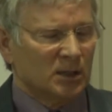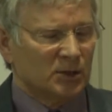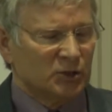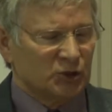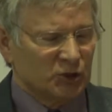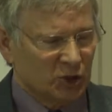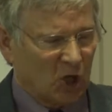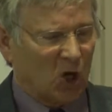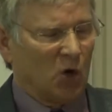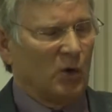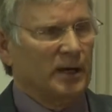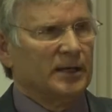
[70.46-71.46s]

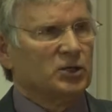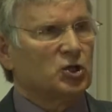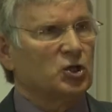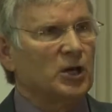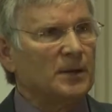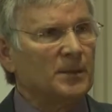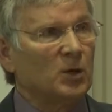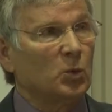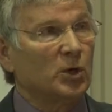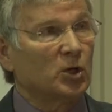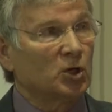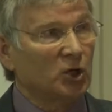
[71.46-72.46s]
So, in treatment,
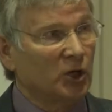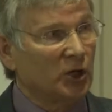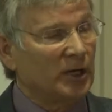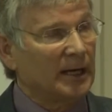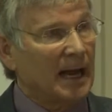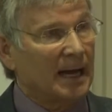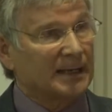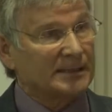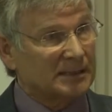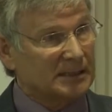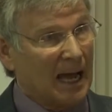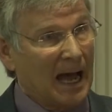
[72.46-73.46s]
we're learning how to
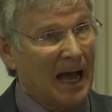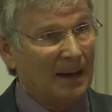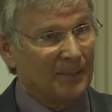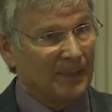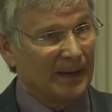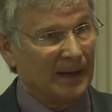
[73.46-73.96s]
stop,